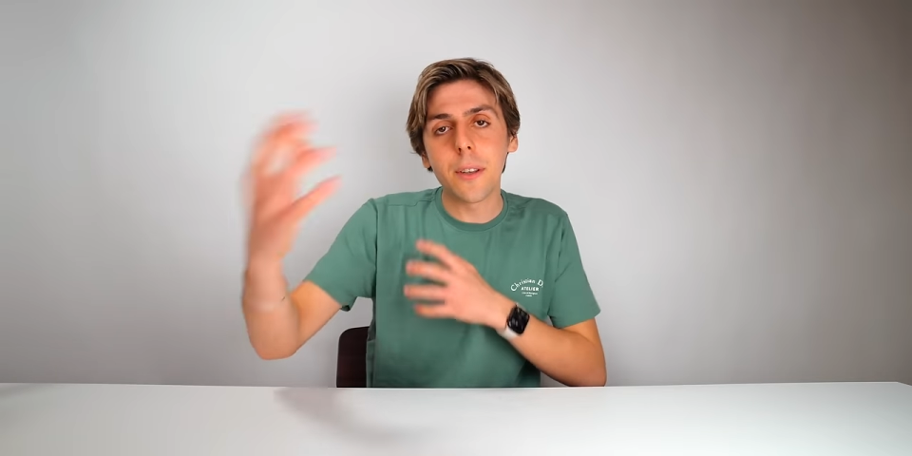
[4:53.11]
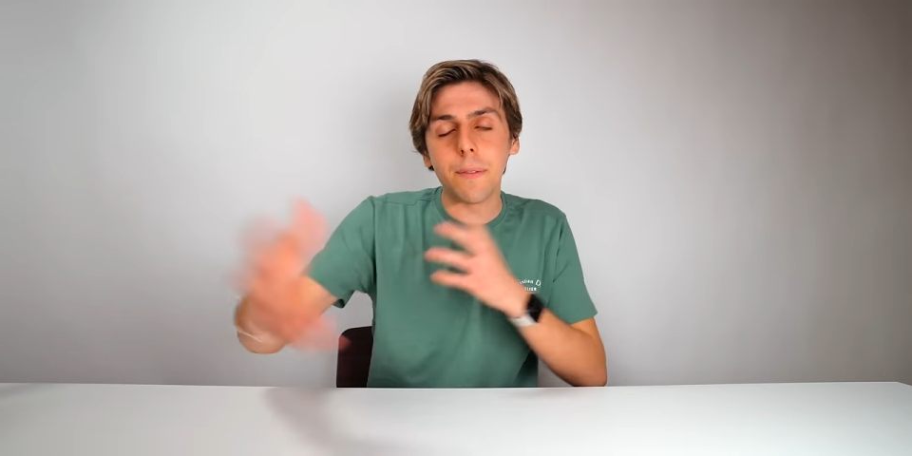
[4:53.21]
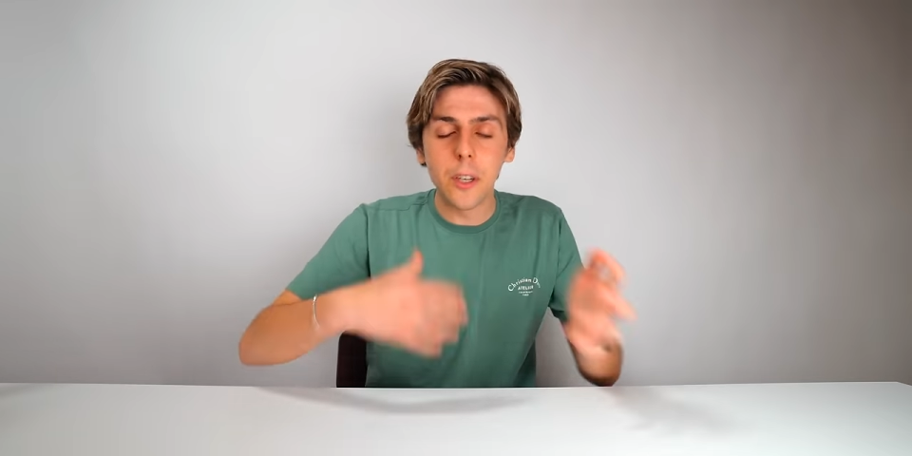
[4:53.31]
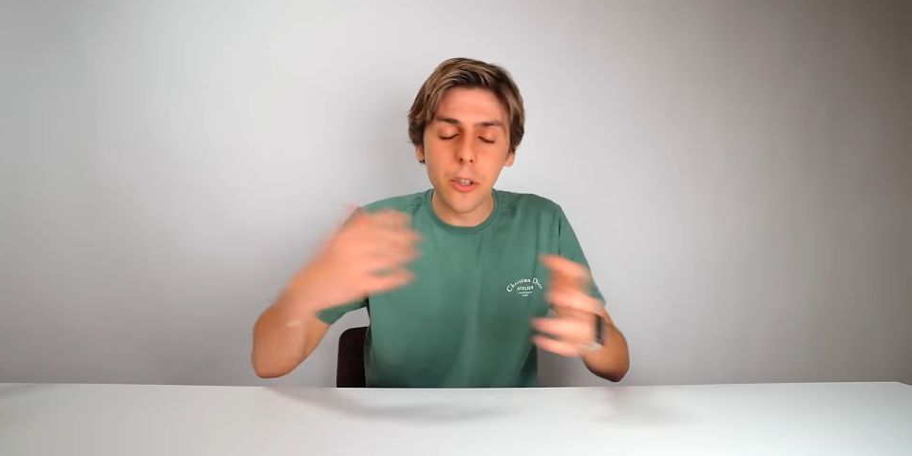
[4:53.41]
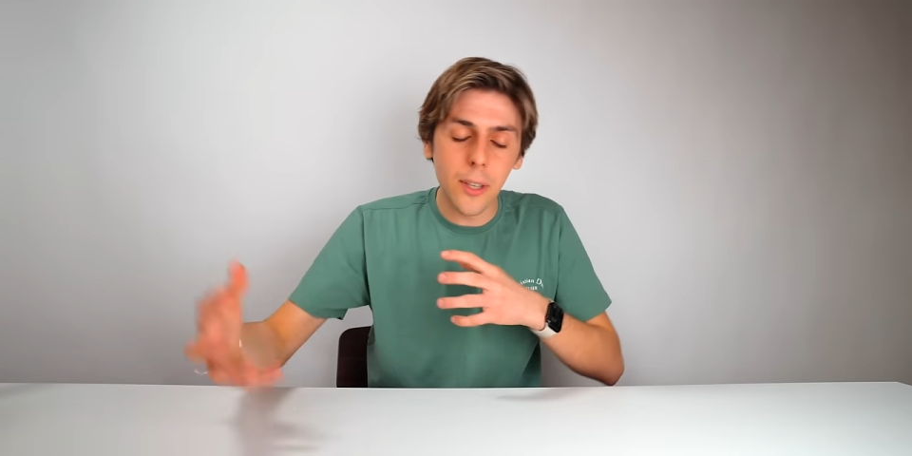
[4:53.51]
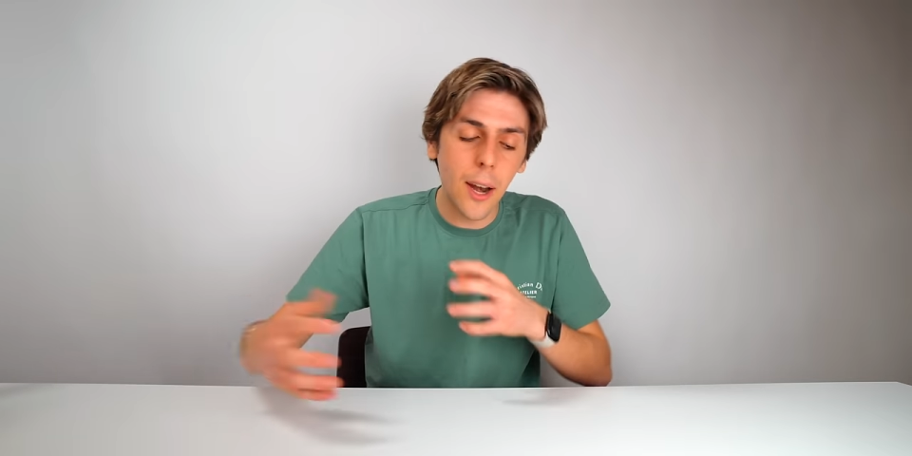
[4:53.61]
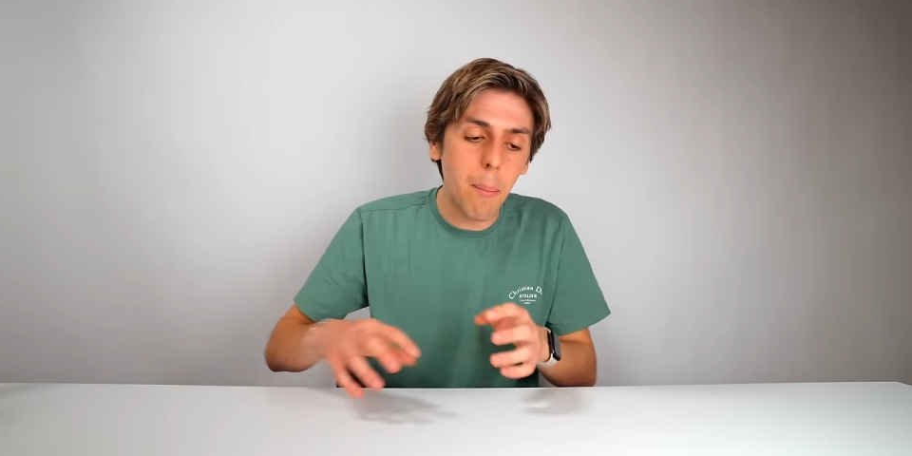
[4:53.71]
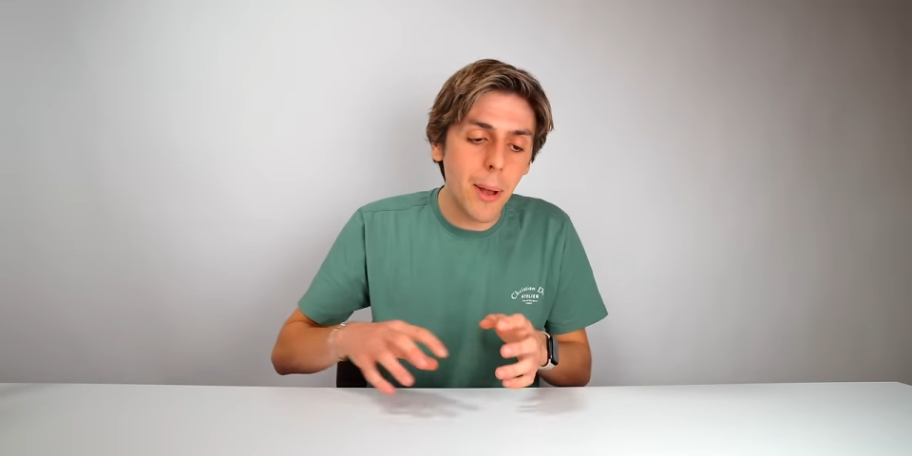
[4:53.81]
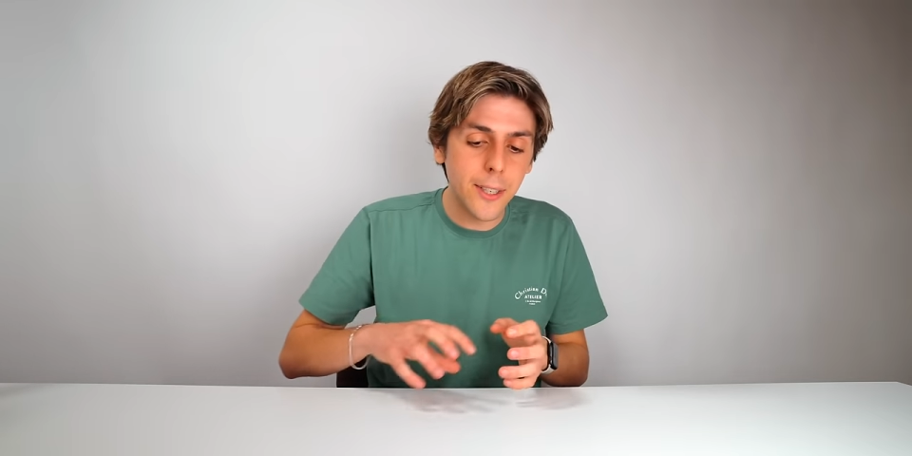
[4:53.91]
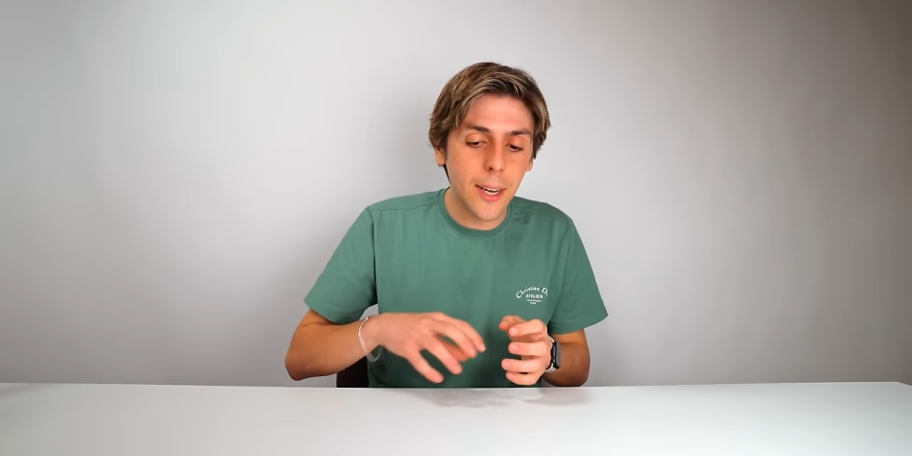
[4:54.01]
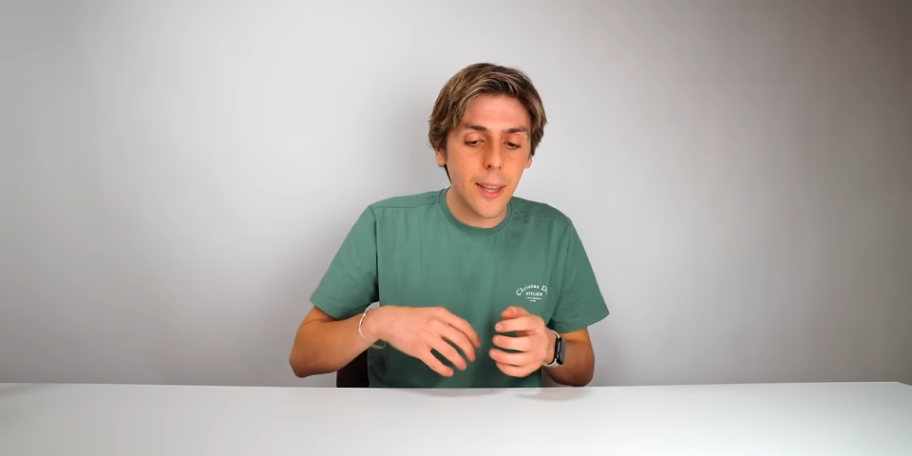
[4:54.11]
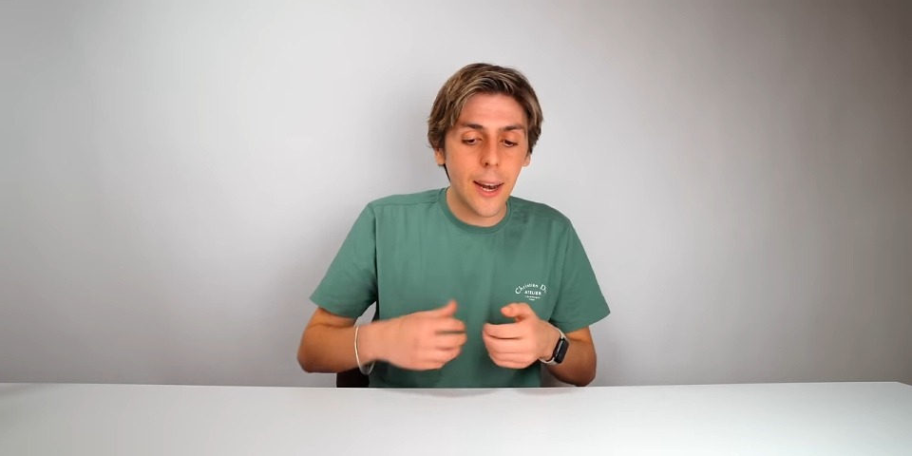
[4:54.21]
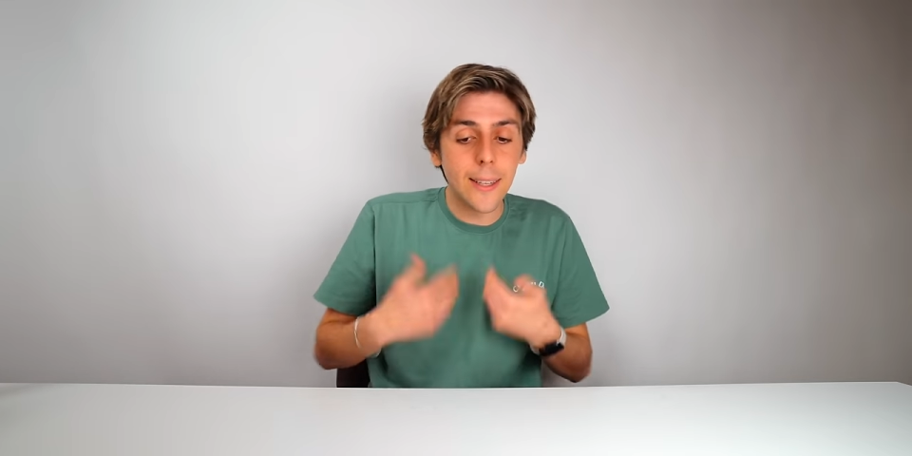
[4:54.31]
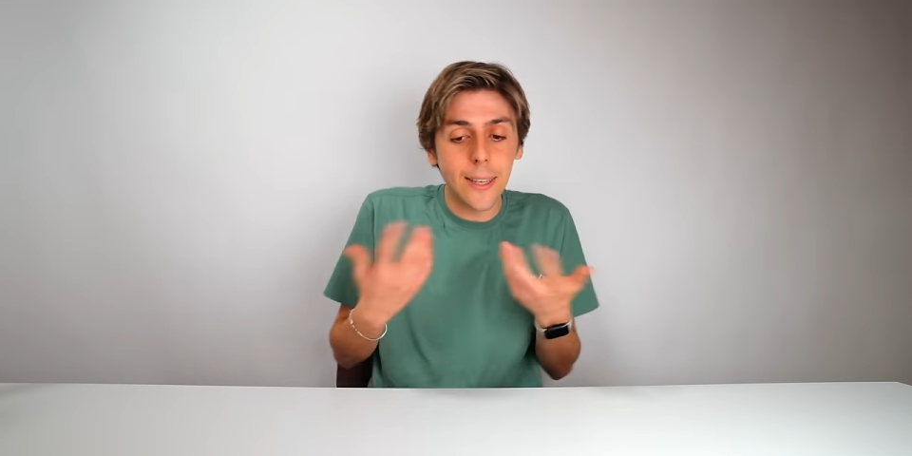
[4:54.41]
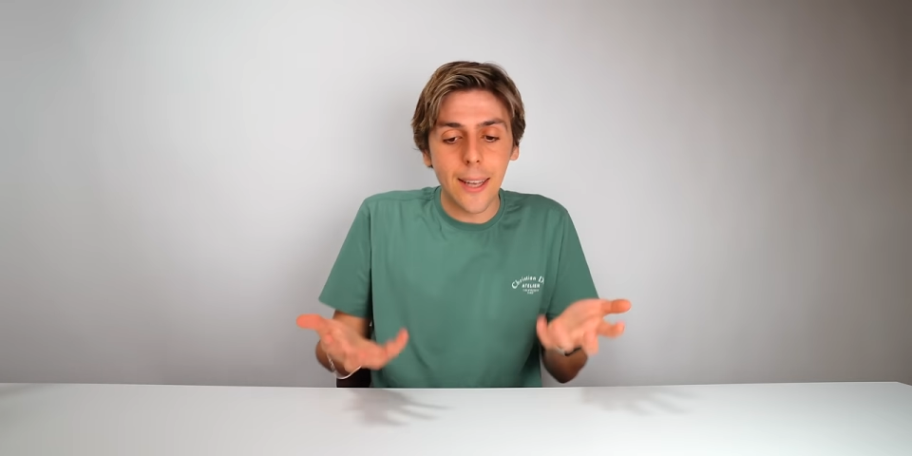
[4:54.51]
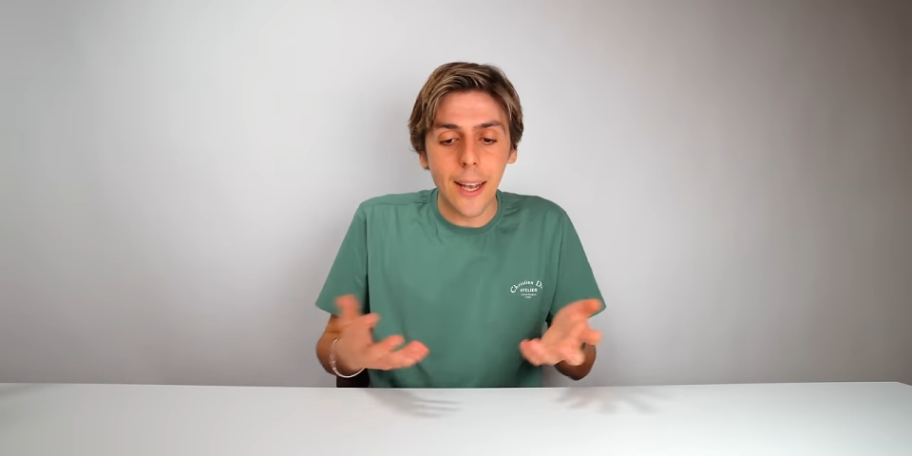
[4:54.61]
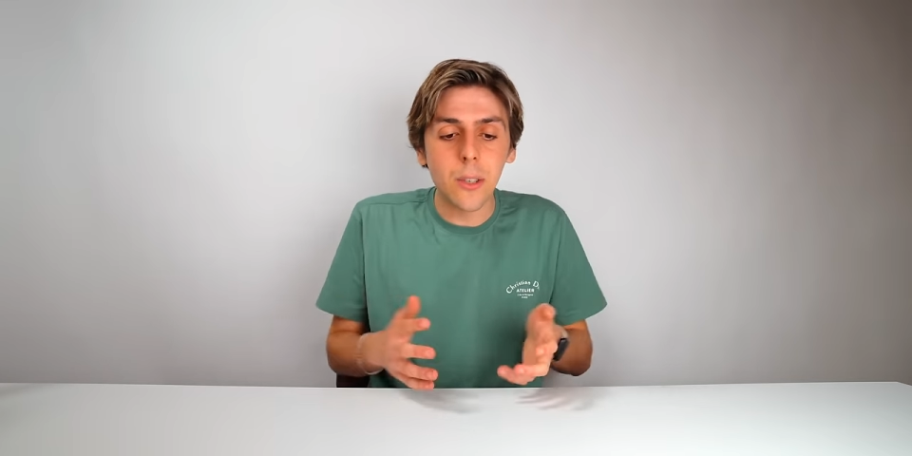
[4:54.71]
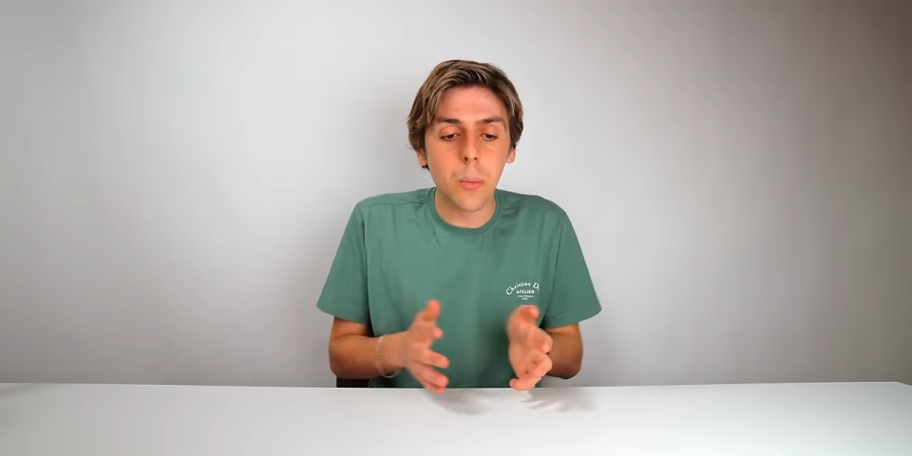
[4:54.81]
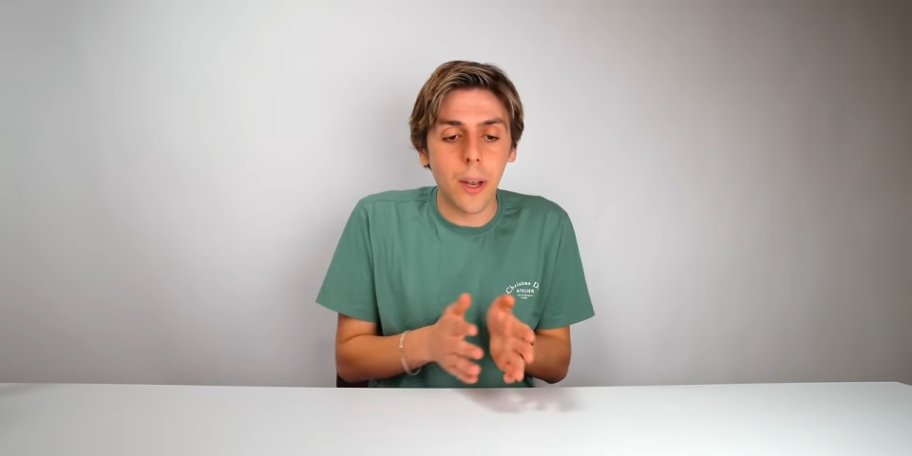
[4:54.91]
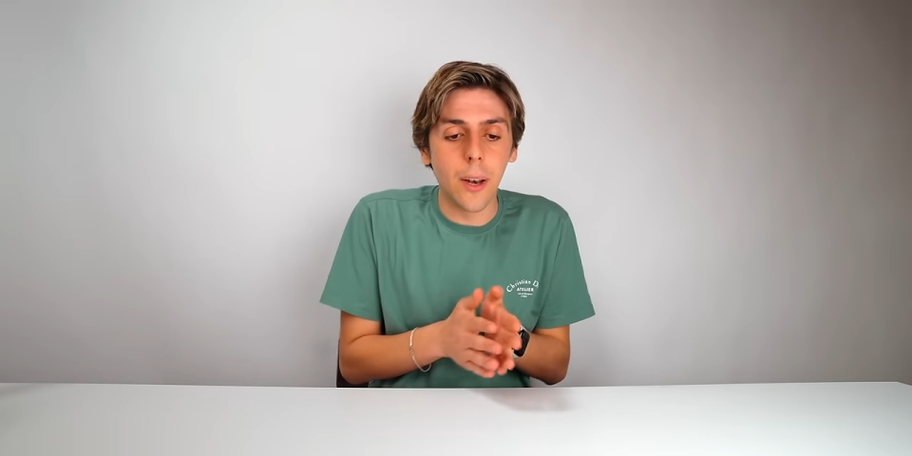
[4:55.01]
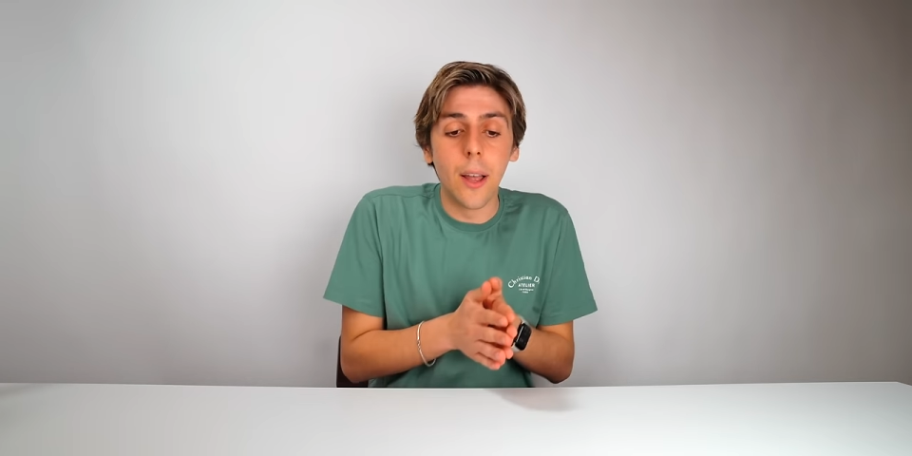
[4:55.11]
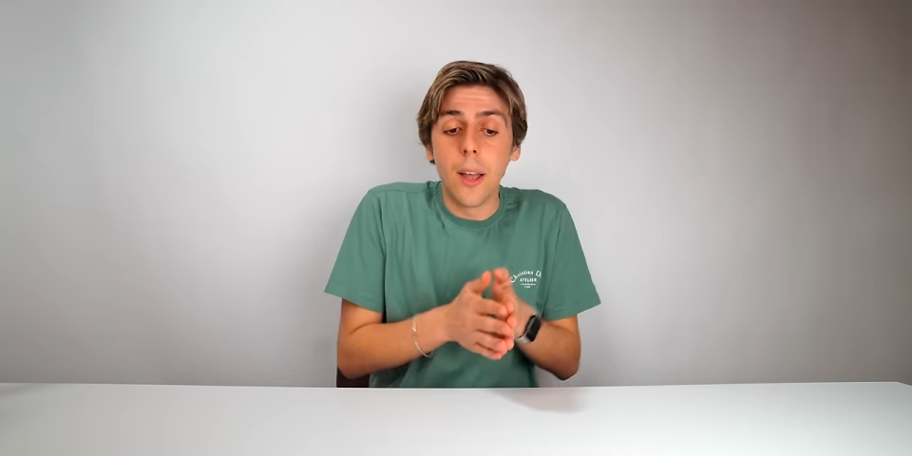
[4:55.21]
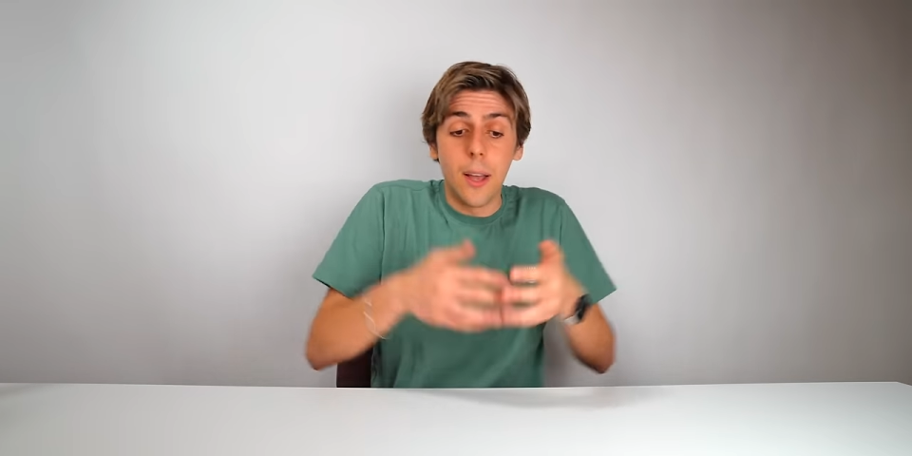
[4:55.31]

the features that I mentioned that it detects when